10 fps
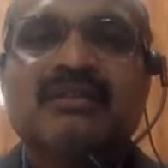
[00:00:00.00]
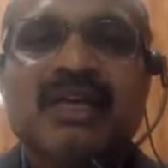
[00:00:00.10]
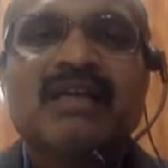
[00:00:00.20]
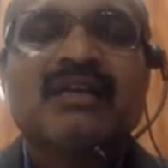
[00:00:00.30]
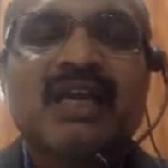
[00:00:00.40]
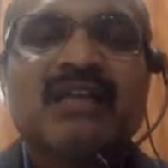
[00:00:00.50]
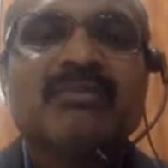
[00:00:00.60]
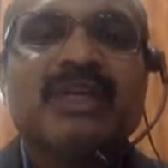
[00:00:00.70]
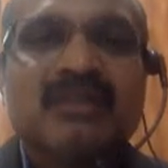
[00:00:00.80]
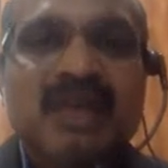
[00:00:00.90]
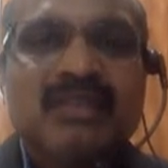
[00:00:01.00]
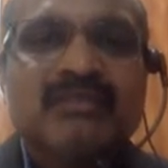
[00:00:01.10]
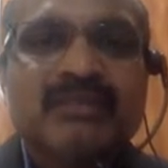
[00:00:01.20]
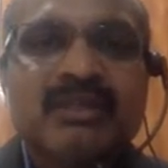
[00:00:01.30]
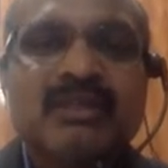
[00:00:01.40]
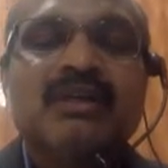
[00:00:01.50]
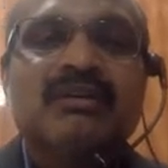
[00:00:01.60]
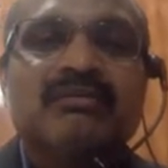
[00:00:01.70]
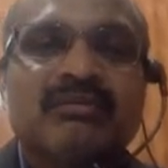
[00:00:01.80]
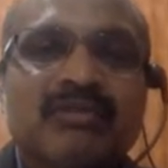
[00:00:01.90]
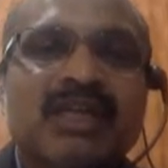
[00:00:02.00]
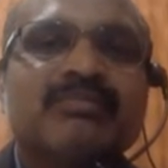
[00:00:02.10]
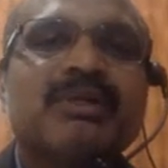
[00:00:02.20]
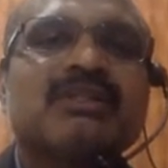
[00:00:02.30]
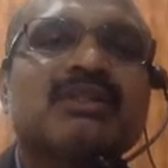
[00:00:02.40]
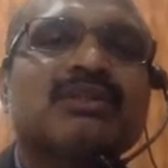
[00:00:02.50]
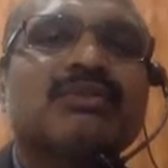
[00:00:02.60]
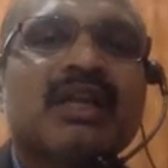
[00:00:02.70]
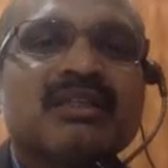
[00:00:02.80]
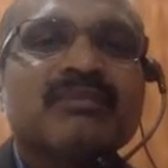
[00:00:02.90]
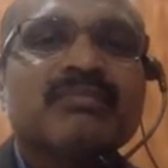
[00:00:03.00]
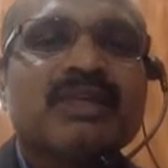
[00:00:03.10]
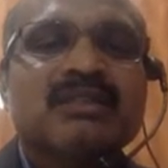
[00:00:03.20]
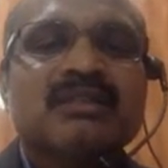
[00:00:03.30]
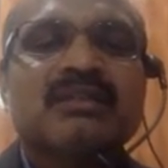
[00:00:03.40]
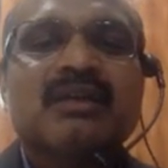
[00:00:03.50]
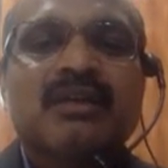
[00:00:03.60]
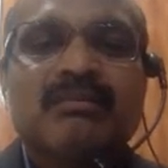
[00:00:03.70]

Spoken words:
that can be transferred from one person to another person